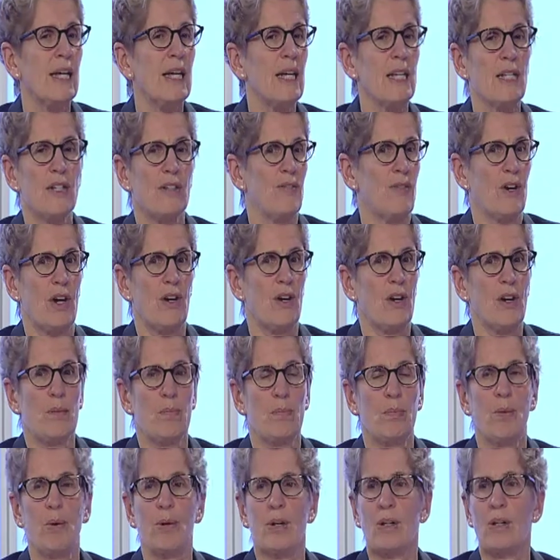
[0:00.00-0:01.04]
is very
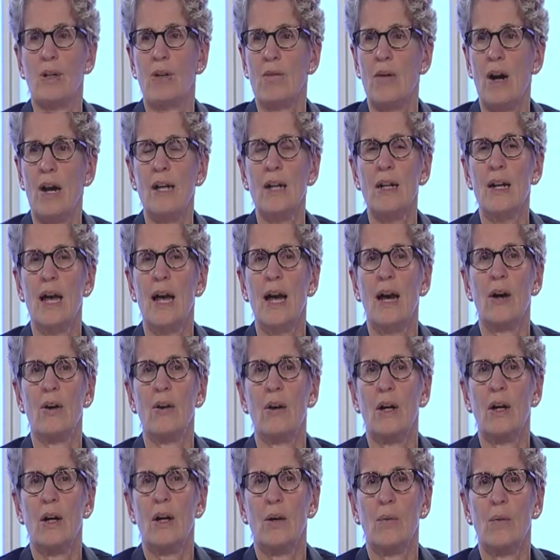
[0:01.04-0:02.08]
important. Right now,
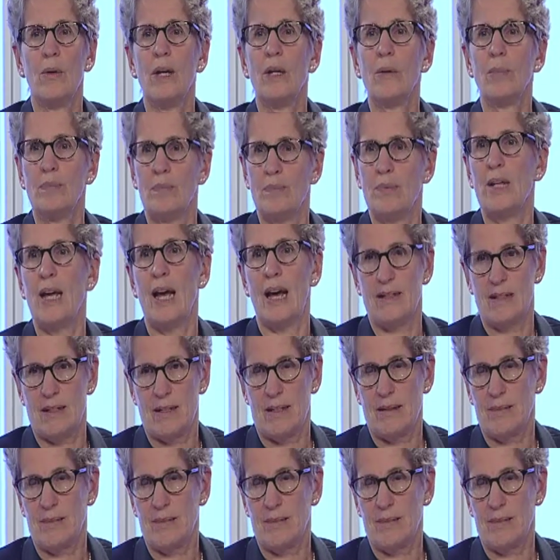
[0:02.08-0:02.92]
we're, yes.